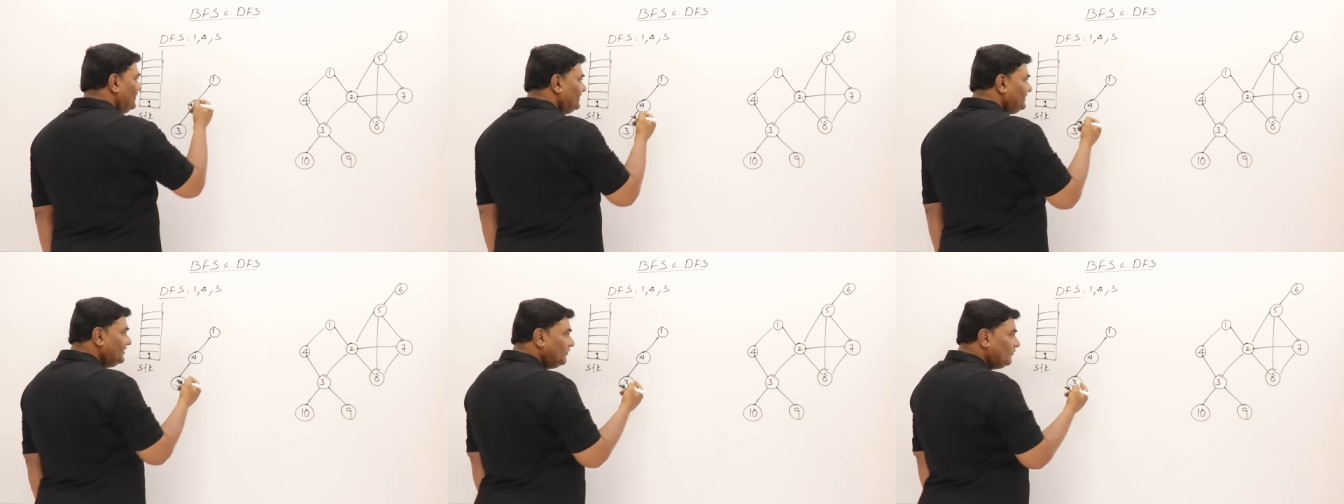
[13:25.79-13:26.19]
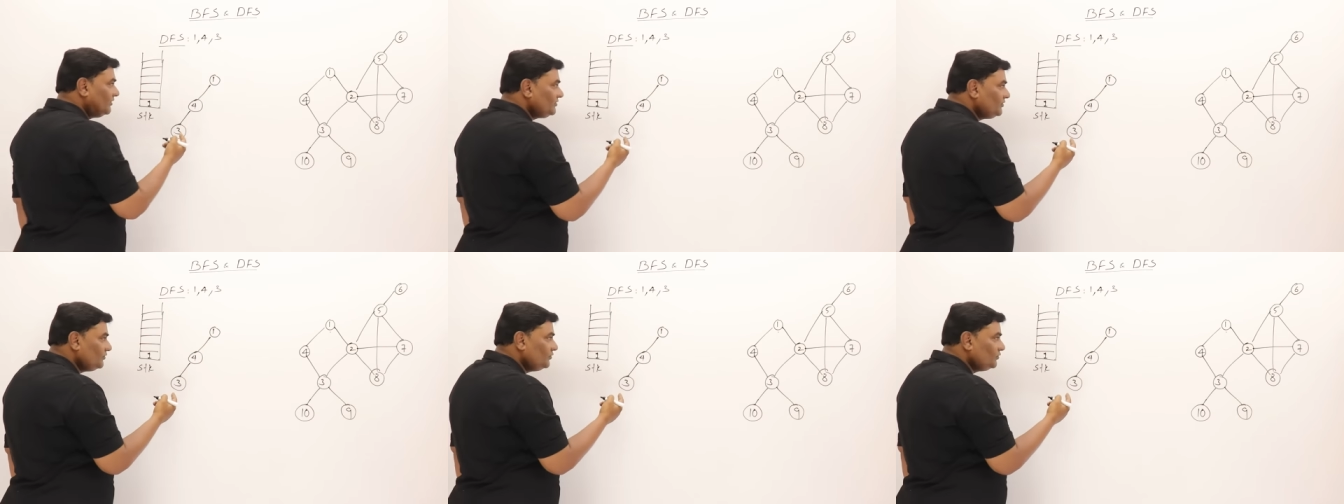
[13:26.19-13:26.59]
Now
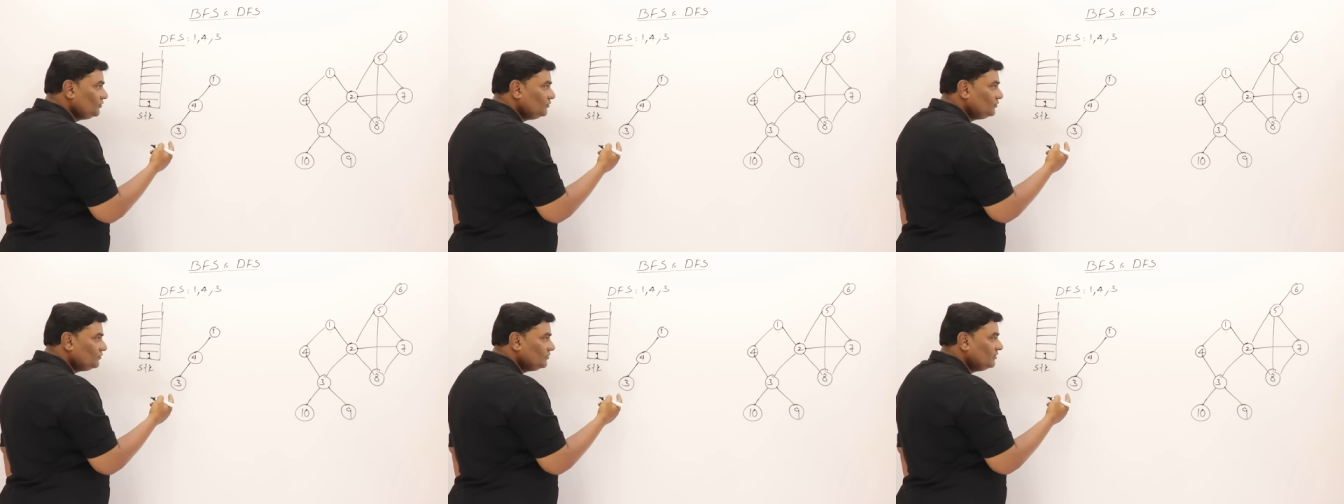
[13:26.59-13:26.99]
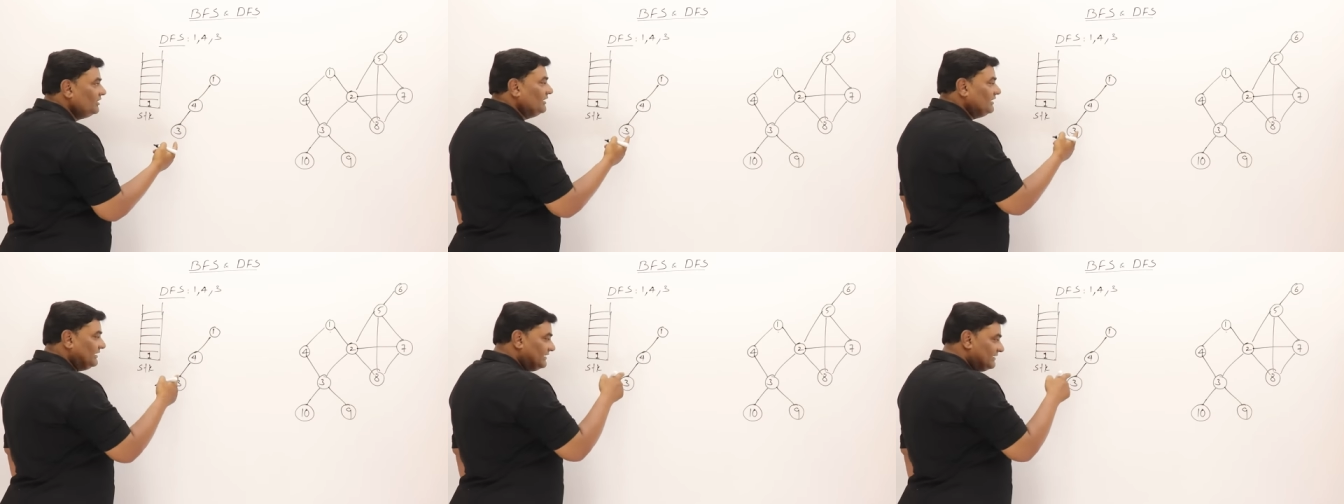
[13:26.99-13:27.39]
what to do?
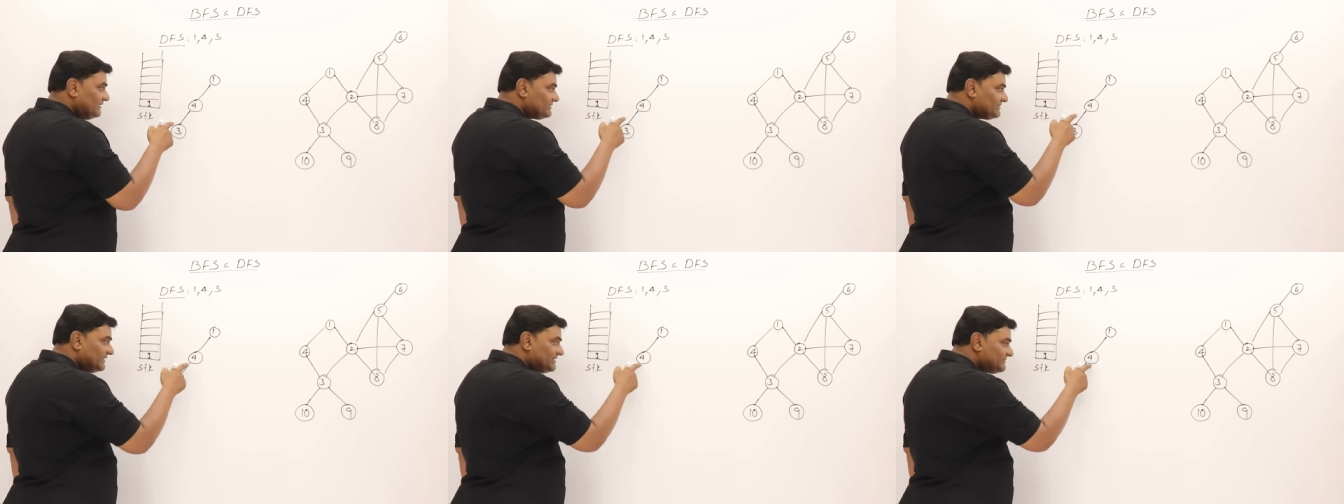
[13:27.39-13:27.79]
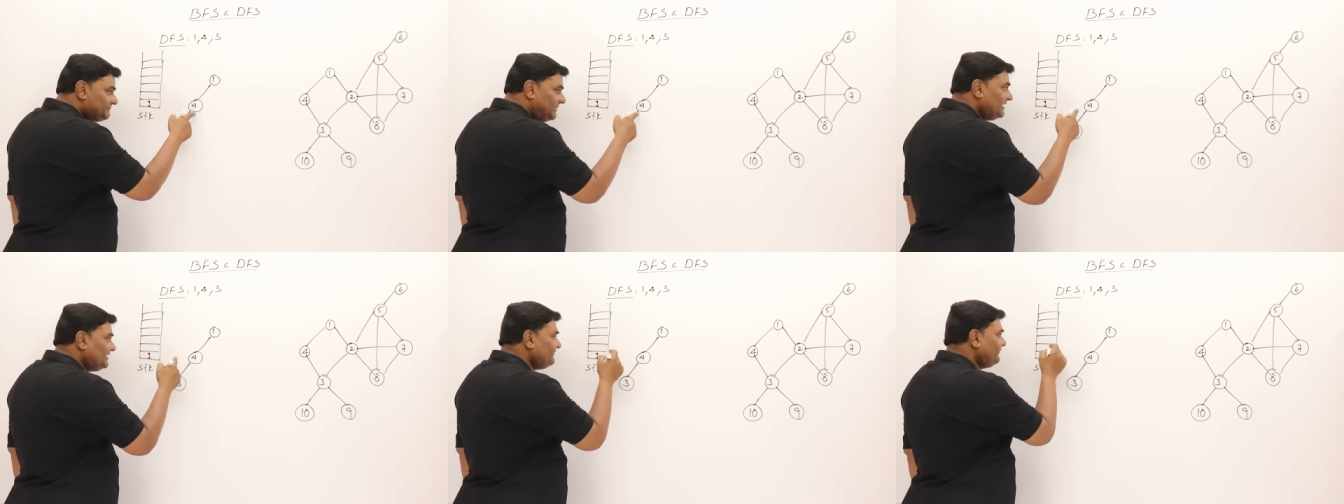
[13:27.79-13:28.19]

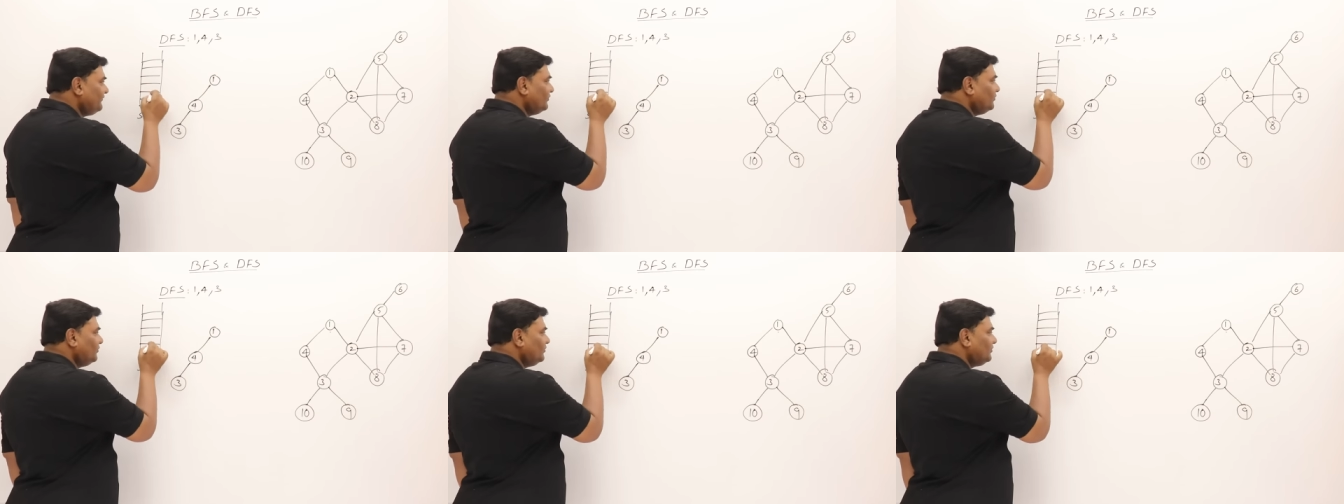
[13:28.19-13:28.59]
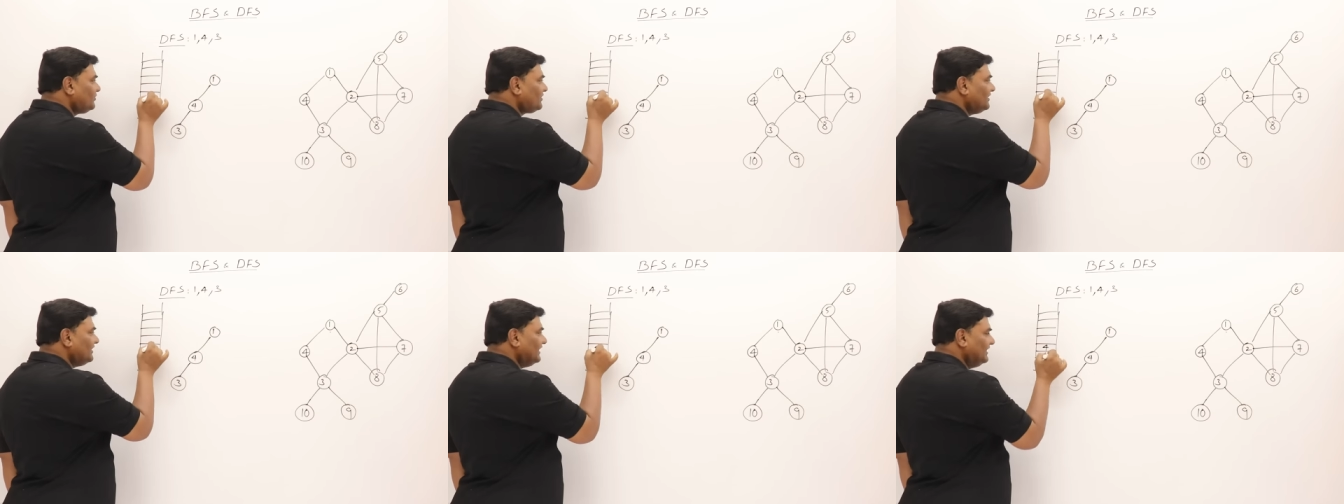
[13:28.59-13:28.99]
Suspend
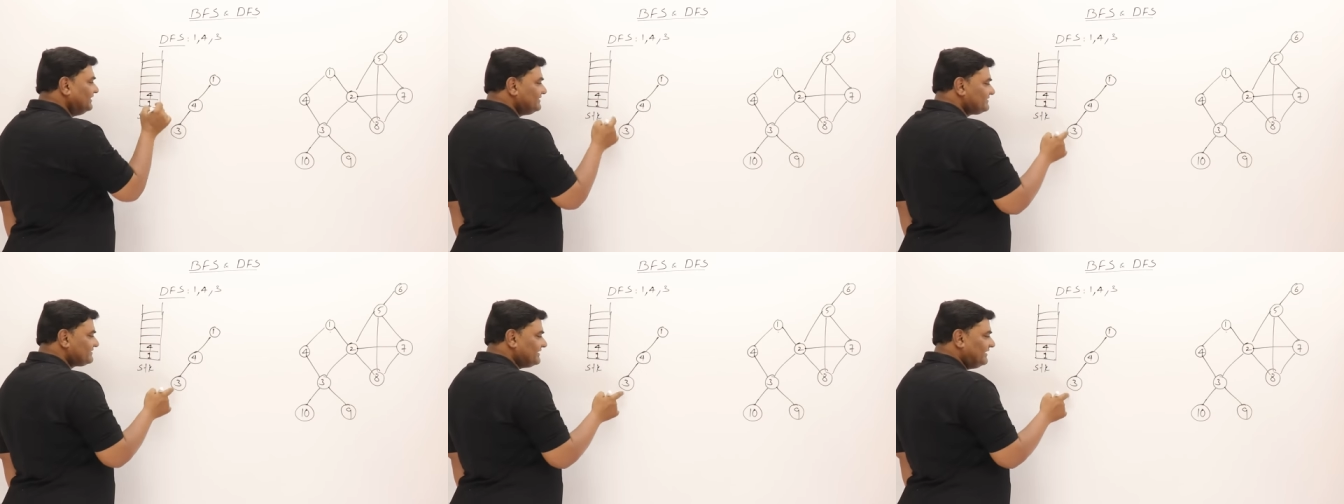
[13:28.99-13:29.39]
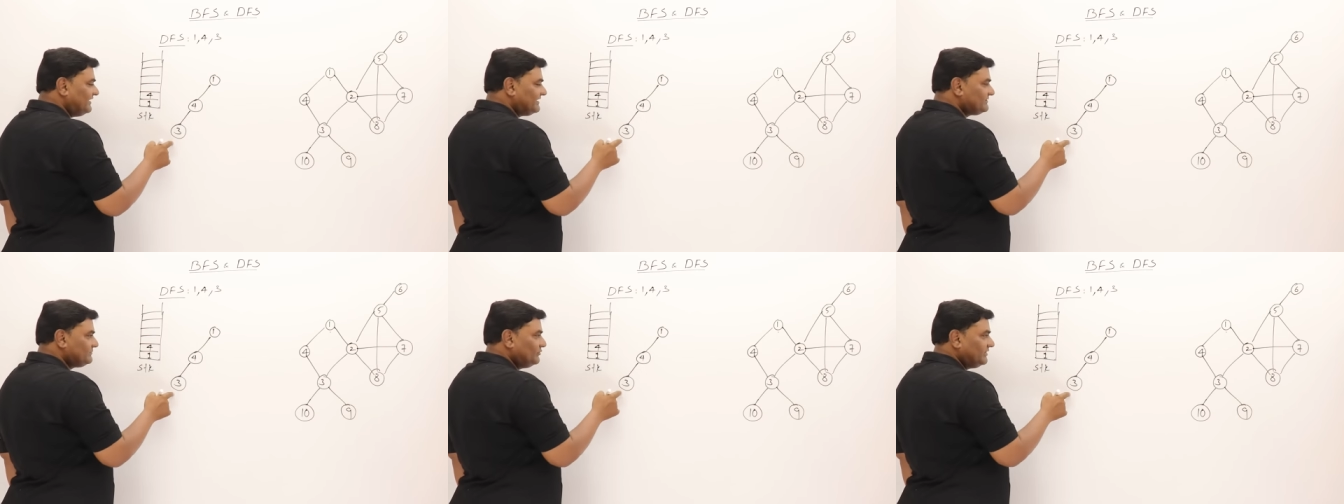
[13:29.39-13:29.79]
4 and start
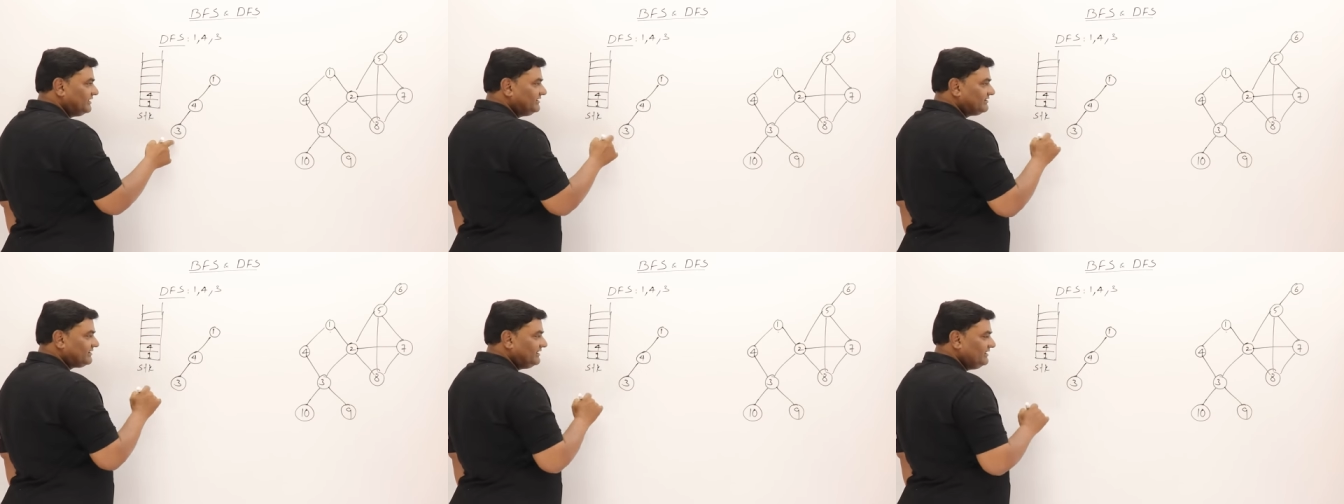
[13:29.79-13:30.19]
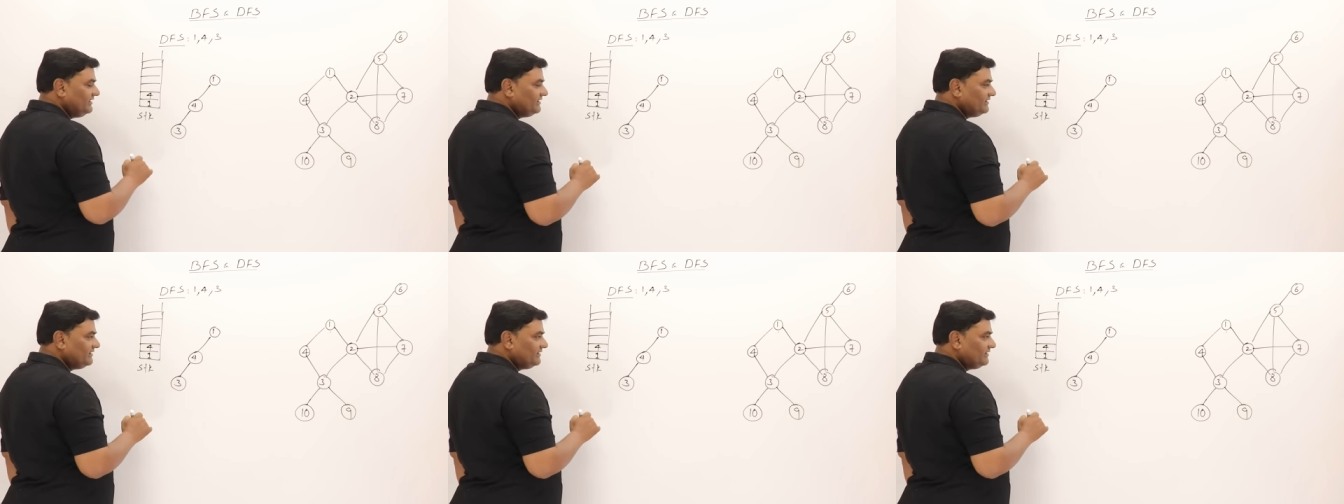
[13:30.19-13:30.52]
exploring 3.